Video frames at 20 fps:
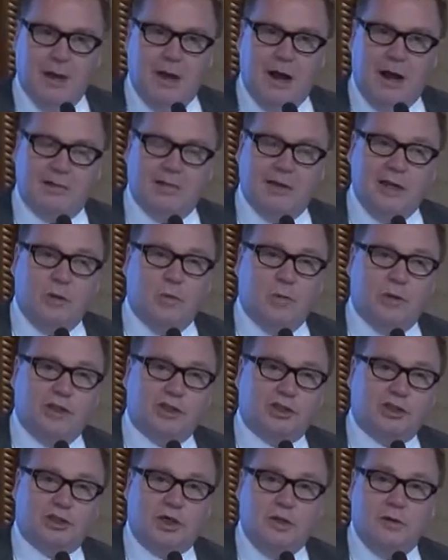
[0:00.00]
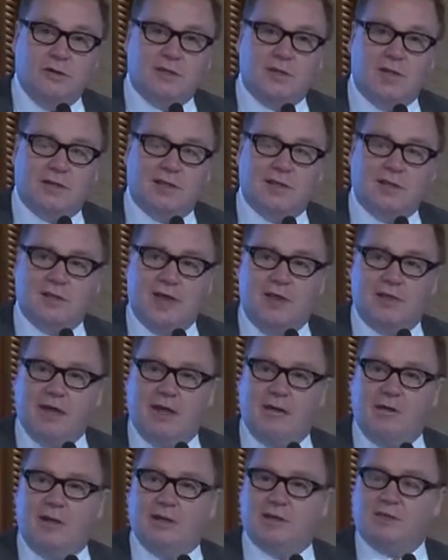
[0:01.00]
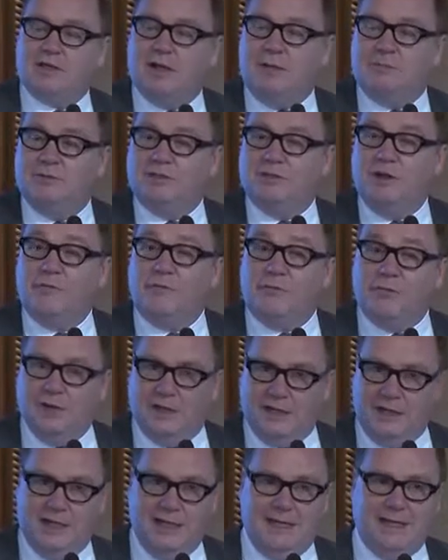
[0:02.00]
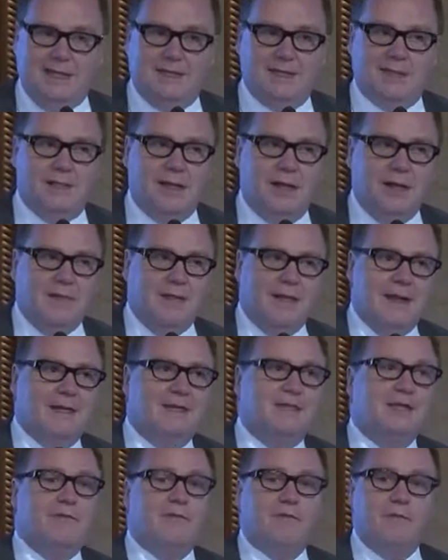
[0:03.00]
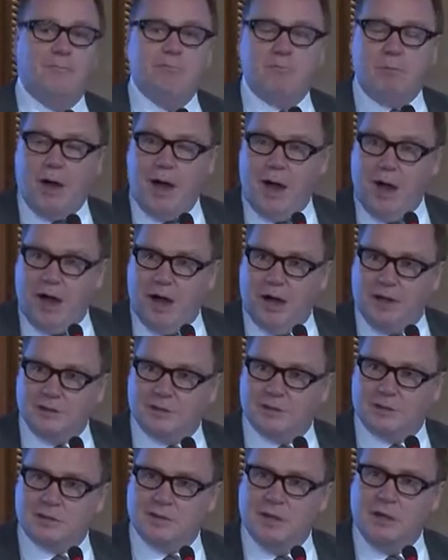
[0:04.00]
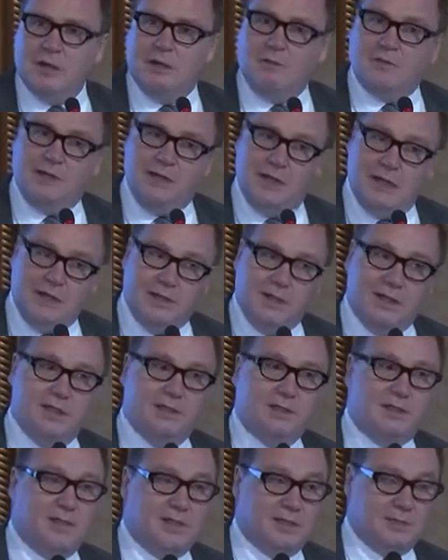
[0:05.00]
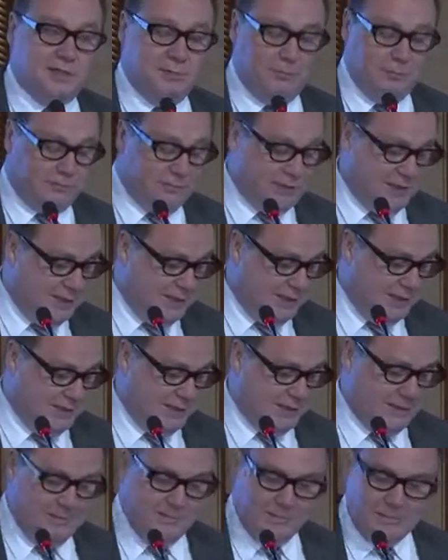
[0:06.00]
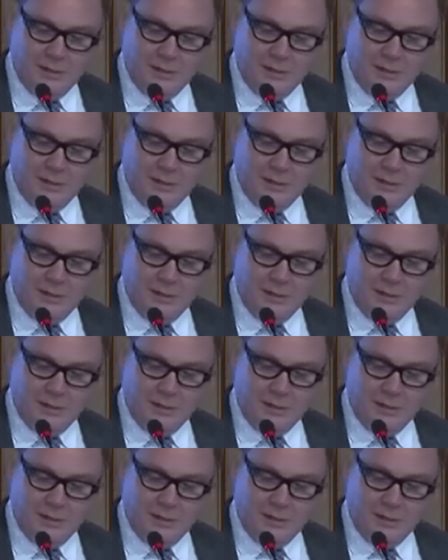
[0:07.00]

I think what it shows us is that there are some different needs in different parts of the Indian system of cities.